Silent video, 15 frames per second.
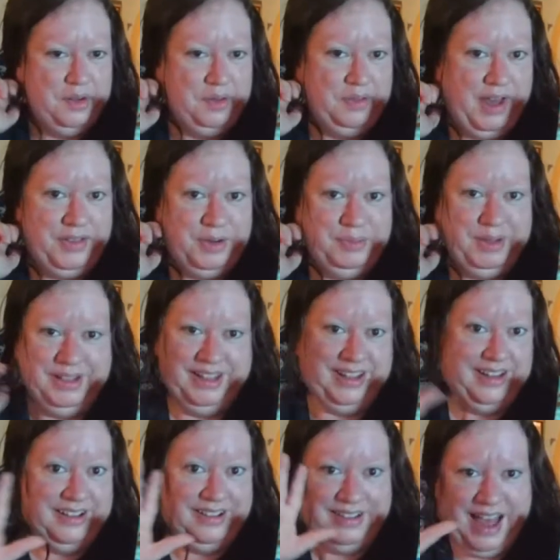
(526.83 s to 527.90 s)
without there being
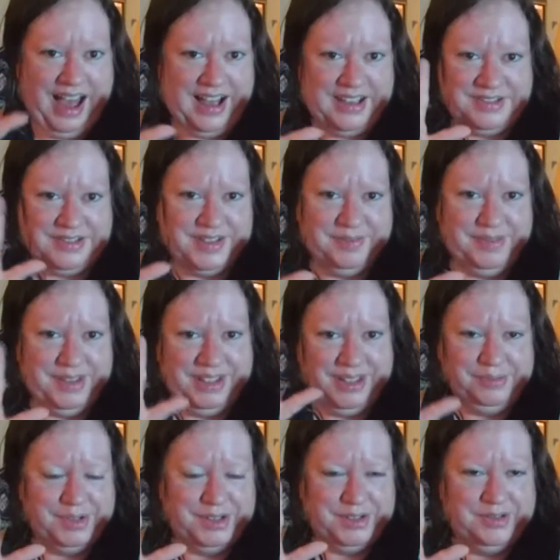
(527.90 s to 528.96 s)
like glass or something
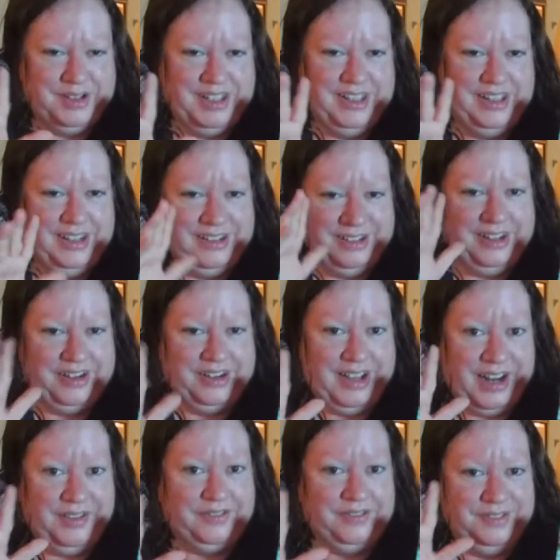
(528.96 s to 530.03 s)
in between,
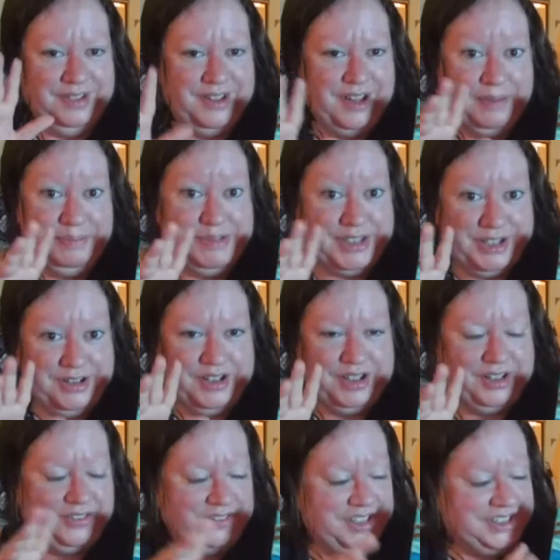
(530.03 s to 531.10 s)
kind of
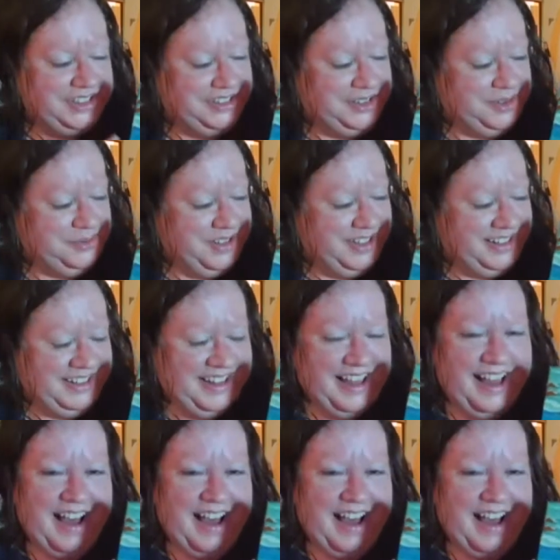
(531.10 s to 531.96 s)
obscuring your vision a little bit.